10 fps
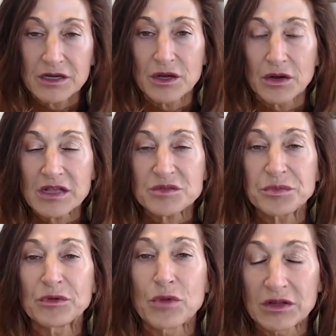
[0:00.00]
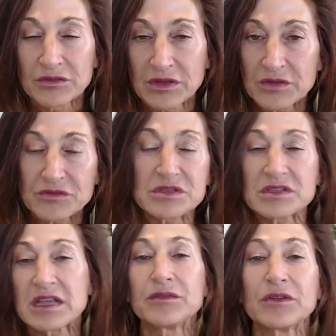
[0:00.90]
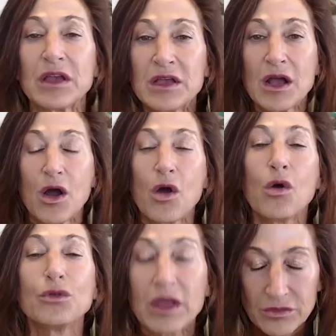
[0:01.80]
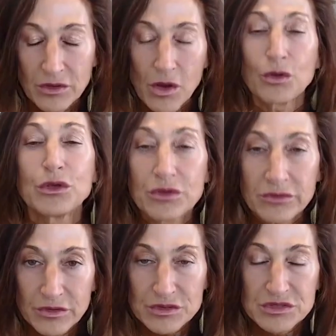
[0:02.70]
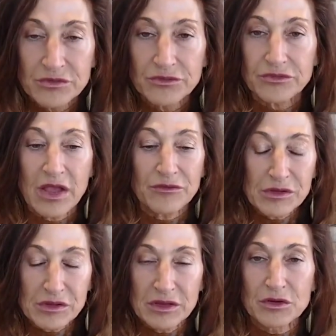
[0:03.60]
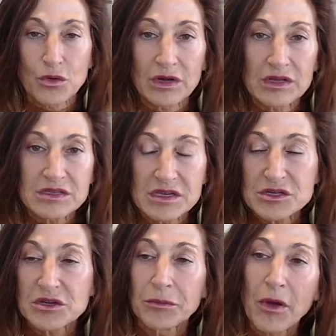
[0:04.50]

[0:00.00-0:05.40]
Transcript: It has to be relevant. You have to save the whole universe of everything in your organization.